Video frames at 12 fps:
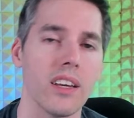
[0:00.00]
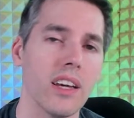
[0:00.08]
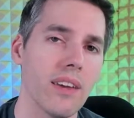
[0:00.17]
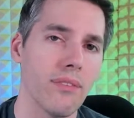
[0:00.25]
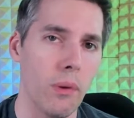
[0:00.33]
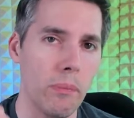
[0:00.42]

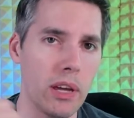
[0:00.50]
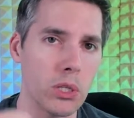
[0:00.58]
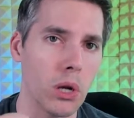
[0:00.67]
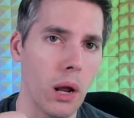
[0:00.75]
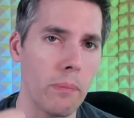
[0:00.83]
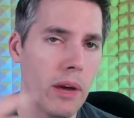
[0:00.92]
If you're a
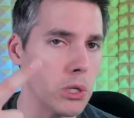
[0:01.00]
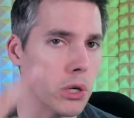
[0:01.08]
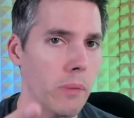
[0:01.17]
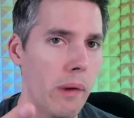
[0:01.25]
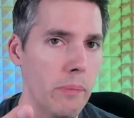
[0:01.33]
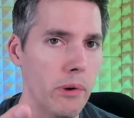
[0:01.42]
patron on Patreon,
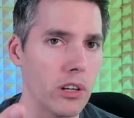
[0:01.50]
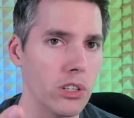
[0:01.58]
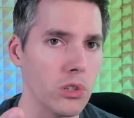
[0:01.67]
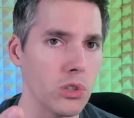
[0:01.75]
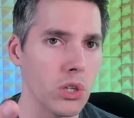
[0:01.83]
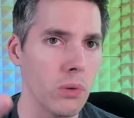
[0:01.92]
a member on
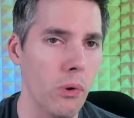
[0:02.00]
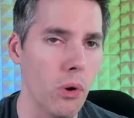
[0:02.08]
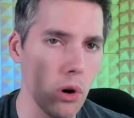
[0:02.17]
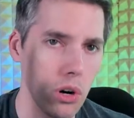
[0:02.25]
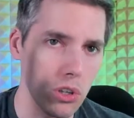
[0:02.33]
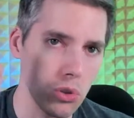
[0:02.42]
YouTube,
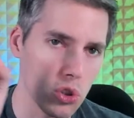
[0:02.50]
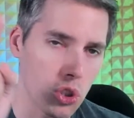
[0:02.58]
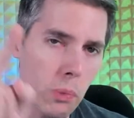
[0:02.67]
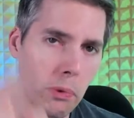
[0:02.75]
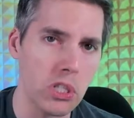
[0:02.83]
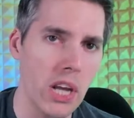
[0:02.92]
or you
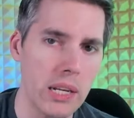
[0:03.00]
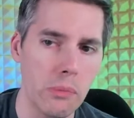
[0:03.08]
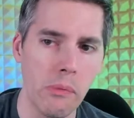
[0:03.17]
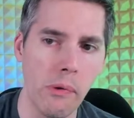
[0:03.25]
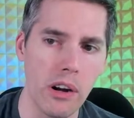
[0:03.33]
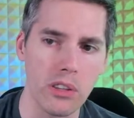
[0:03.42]
super chat to
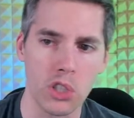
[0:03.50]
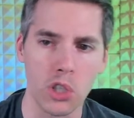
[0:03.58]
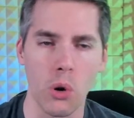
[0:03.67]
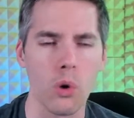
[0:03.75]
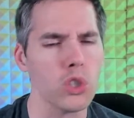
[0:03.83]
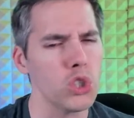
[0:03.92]
be part of the
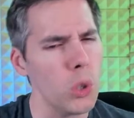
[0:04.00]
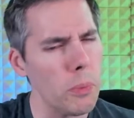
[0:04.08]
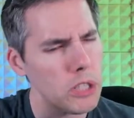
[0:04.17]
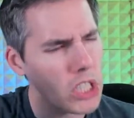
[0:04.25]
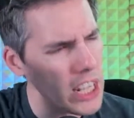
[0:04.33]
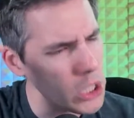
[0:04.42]
show, or super
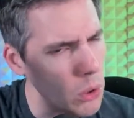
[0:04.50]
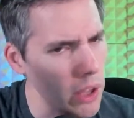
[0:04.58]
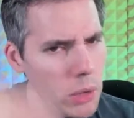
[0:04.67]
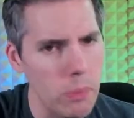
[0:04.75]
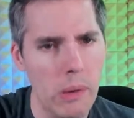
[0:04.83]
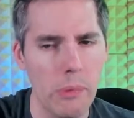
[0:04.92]
chat so
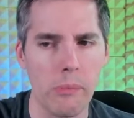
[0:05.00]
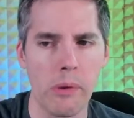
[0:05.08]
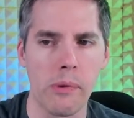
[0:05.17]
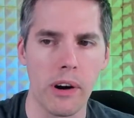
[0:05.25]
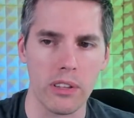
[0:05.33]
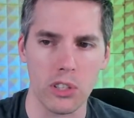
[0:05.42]
other people be
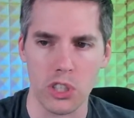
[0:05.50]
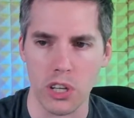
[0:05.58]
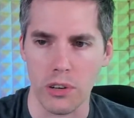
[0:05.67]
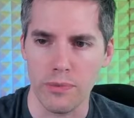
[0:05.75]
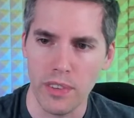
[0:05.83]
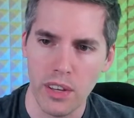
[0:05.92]
part of the show.
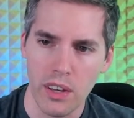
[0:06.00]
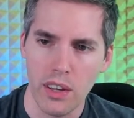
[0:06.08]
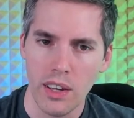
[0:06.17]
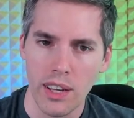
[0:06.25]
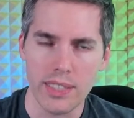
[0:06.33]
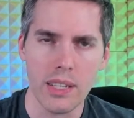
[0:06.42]

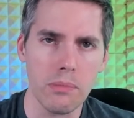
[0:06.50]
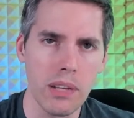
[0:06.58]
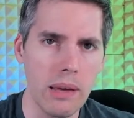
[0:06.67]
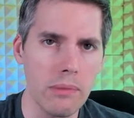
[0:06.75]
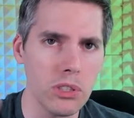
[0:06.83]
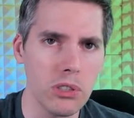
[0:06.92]
And
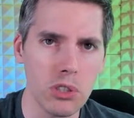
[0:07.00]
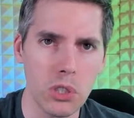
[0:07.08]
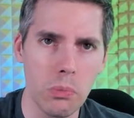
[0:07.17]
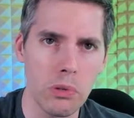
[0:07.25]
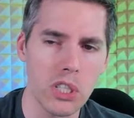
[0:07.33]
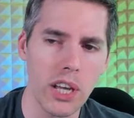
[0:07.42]
sometimes you
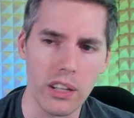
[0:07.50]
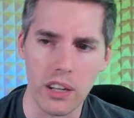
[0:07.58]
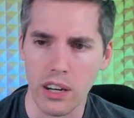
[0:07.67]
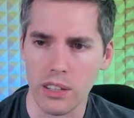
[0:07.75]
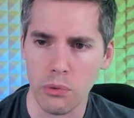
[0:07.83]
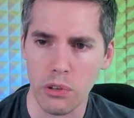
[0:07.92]
super chat a
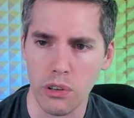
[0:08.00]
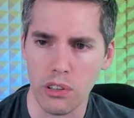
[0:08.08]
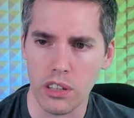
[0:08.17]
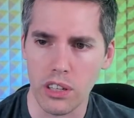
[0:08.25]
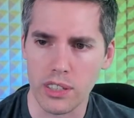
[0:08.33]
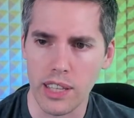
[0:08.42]
card that we already
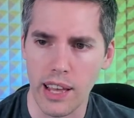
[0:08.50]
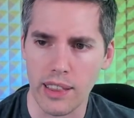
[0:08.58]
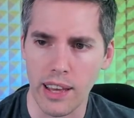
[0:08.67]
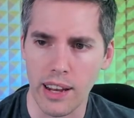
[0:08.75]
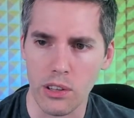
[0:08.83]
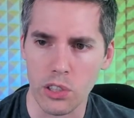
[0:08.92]
looked at, and
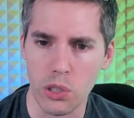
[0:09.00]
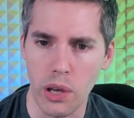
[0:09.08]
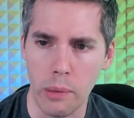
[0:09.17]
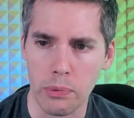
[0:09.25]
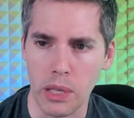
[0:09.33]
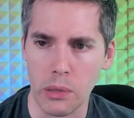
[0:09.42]
that also
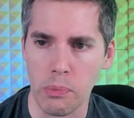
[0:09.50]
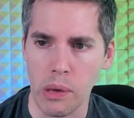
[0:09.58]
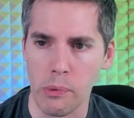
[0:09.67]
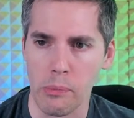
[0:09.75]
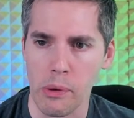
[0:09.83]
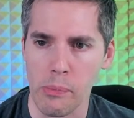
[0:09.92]
helps other
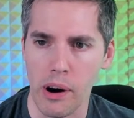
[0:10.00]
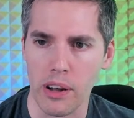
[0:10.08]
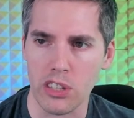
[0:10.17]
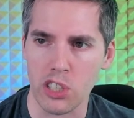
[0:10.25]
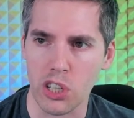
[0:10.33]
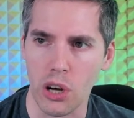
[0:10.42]
people be part of
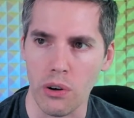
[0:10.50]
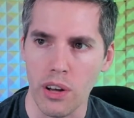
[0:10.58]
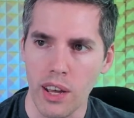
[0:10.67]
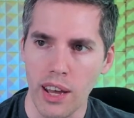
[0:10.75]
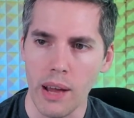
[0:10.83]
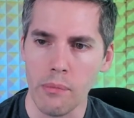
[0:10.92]
the show.
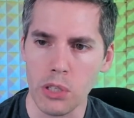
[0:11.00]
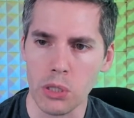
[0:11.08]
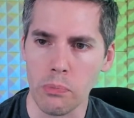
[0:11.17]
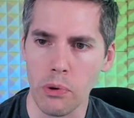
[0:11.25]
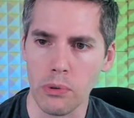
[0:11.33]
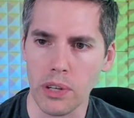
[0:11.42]
And most
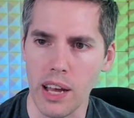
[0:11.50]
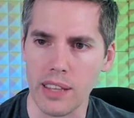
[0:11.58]
importantly, we got to